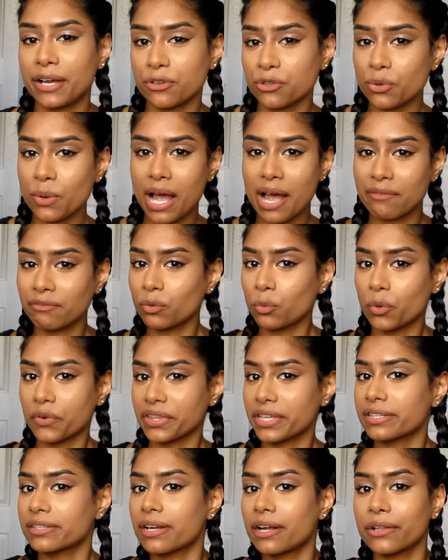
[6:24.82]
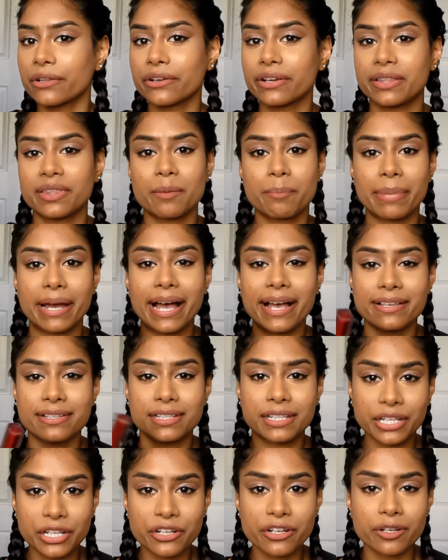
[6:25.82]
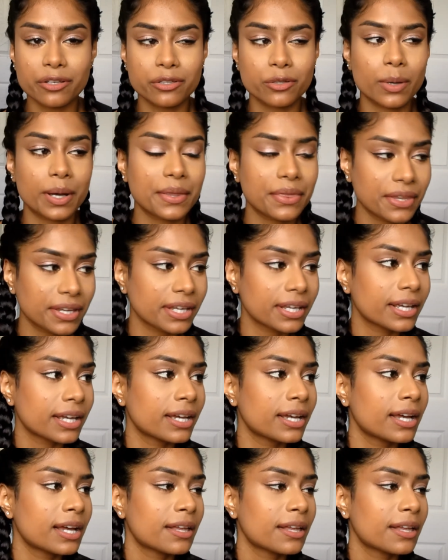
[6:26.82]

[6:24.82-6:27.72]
also haven't worn this color in the past year, so I think